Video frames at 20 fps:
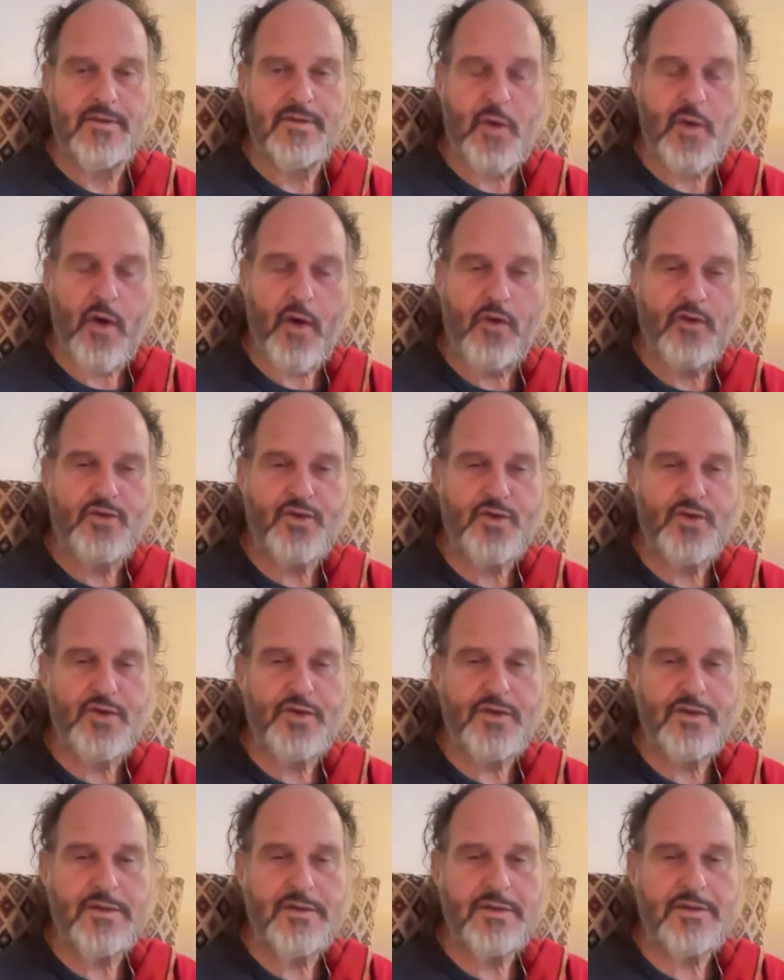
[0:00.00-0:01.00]
No
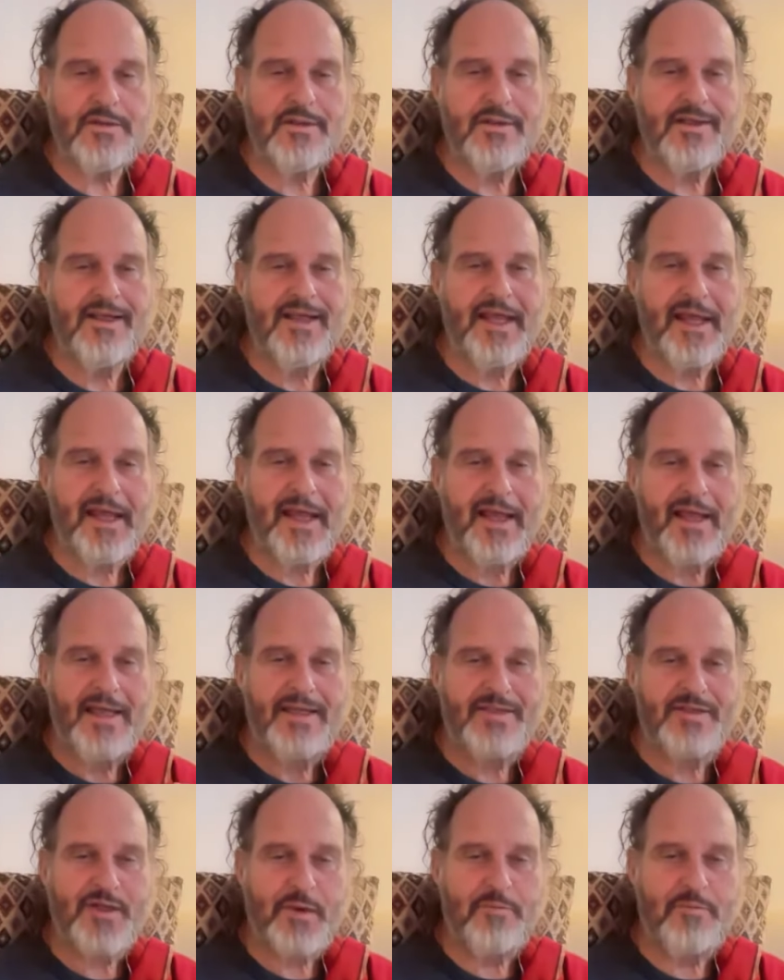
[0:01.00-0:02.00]
rules,
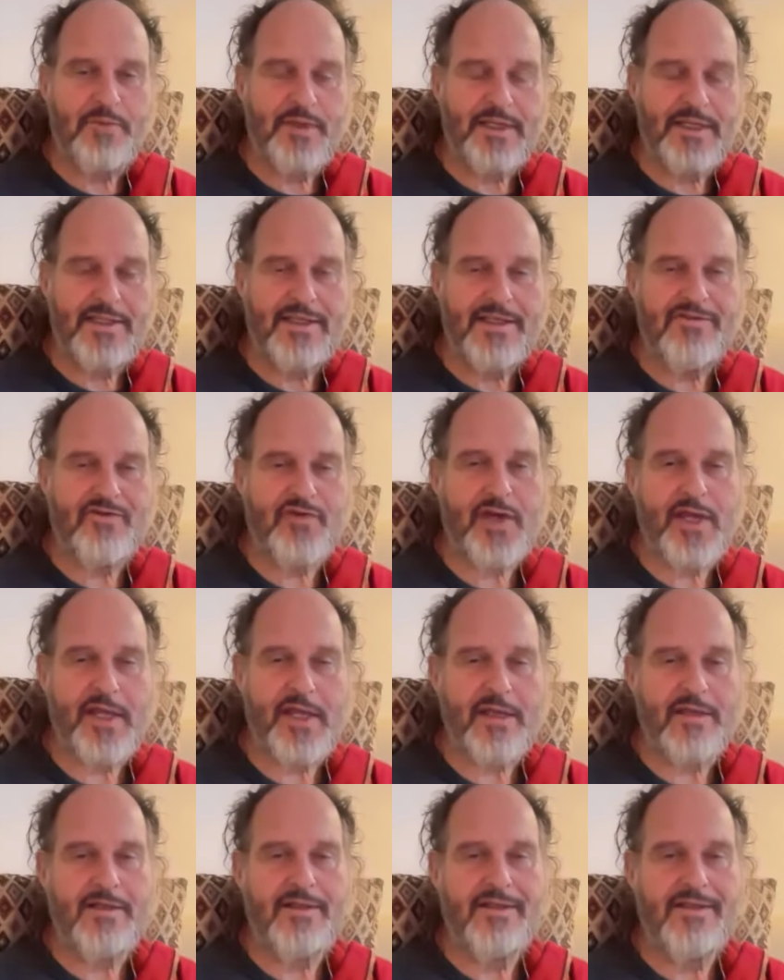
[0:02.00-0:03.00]
it's completely
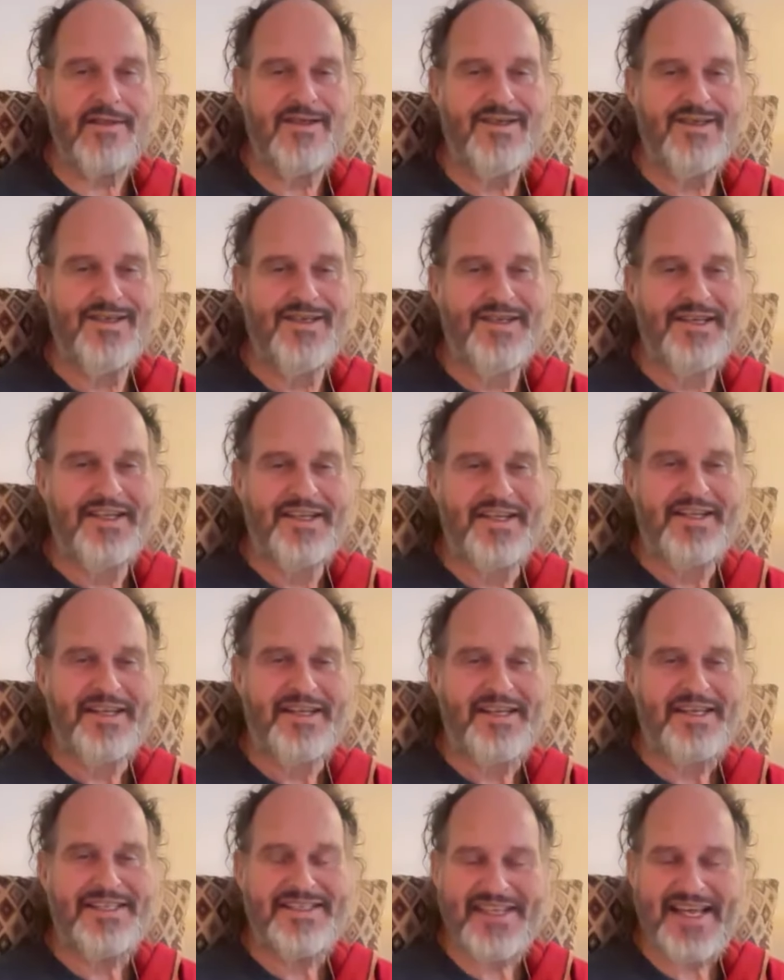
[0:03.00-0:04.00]
free.
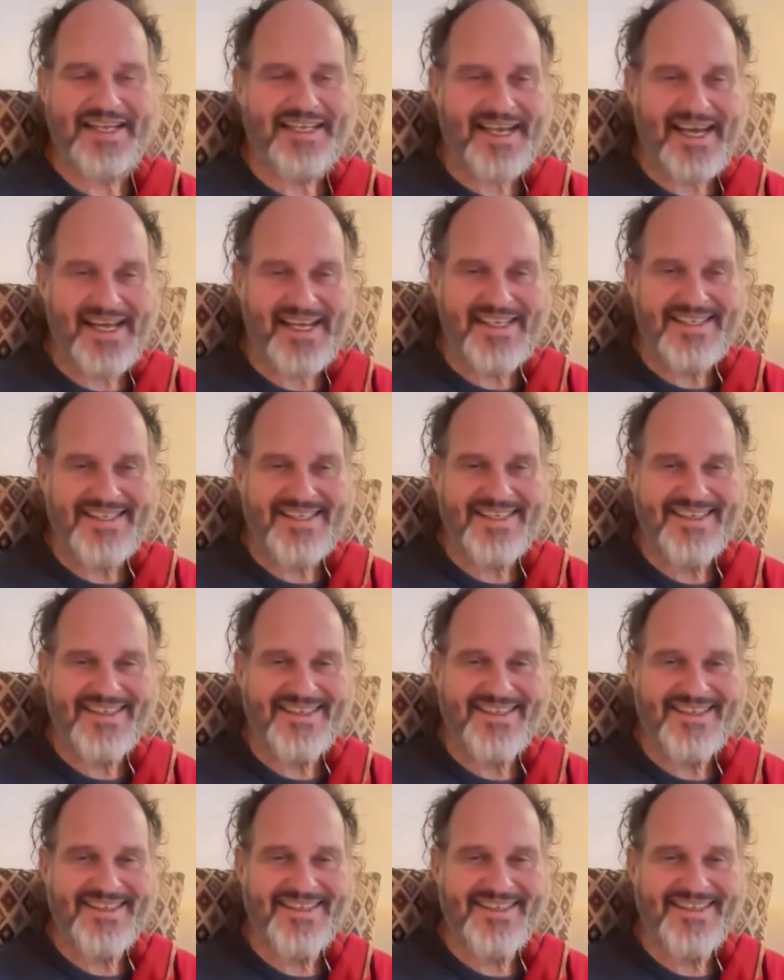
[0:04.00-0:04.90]
Isn't that nice?